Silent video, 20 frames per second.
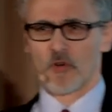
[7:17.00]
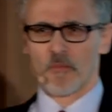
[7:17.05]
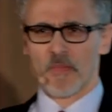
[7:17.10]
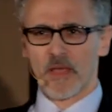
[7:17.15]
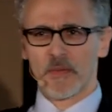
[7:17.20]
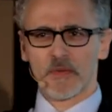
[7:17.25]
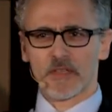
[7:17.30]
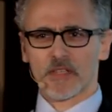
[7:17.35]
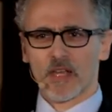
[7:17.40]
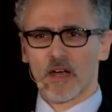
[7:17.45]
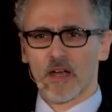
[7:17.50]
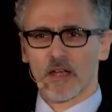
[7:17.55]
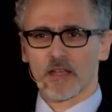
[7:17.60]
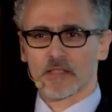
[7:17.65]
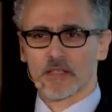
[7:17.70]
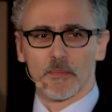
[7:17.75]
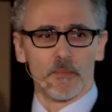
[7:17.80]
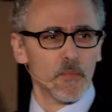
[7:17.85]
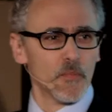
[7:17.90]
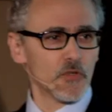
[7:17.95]
Or maybe as high
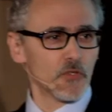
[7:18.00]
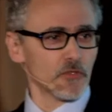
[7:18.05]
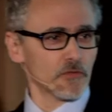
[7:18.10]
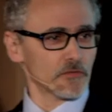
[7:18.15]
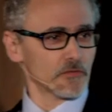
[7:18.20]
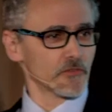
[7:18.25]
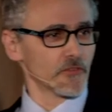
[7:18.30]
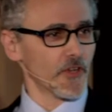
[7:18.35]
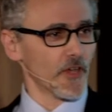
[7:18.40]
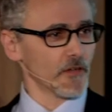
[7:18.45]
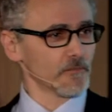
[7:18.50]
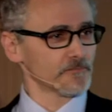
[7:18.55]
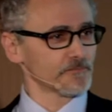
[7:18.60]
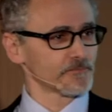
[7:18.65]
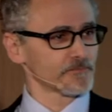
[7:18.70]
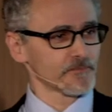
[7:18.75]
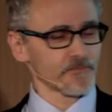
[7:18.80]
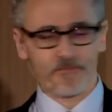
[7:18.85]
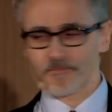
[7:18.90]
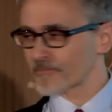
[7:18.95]
as the moon, you know.
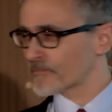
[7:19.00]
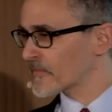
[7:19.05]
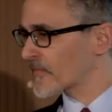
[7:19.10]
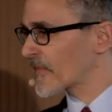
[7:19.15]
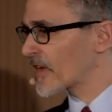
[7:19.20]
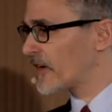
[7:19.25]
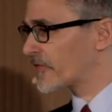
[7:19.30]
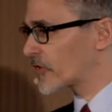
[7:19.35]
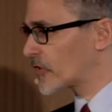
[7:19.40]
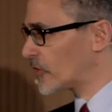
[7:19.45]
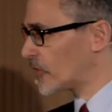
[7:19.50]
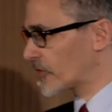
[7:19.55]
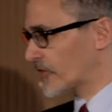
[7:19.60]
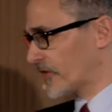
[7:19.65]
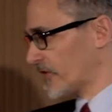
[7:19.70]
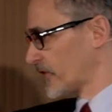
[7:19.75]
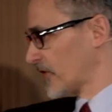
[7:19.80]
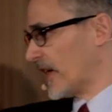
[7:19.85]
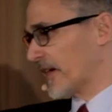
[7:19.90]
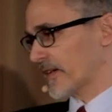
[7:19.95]
Of
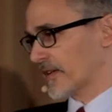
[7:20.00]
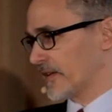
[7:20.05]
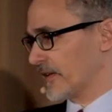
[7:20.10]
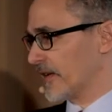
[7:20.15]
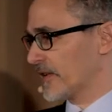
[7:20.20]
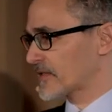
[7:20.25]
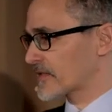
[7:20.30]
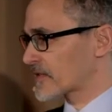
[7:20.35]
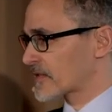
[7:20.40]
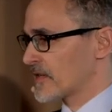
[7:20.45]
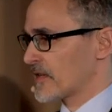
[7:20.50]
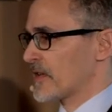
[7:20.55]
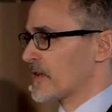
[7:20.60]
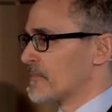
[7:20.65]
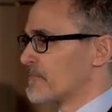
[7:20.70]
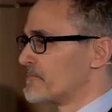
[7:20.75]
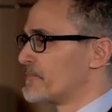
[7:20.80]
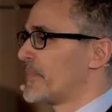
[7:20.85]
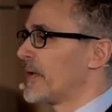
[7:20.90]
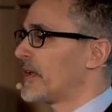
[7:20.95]
course, exactly. It's
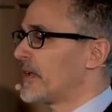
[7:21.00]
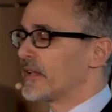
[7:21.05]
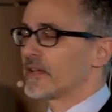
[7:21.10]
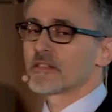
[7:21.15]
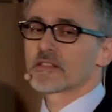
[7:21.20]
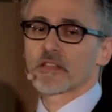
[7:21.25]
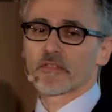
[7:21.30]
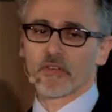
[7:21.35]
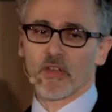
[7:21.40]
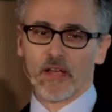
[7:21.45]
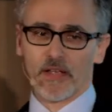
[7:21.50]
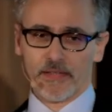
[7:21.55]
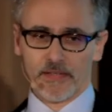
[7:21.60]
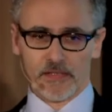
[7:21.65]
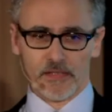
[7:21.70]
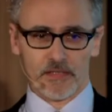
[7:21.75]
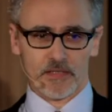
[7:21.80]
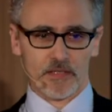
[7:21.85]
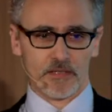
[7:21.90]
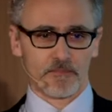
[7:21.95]
billions of light
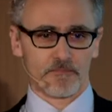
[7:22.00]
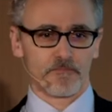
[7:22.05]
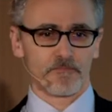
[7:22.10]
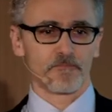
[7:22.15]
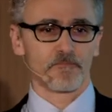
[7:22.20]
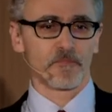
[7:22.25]
years.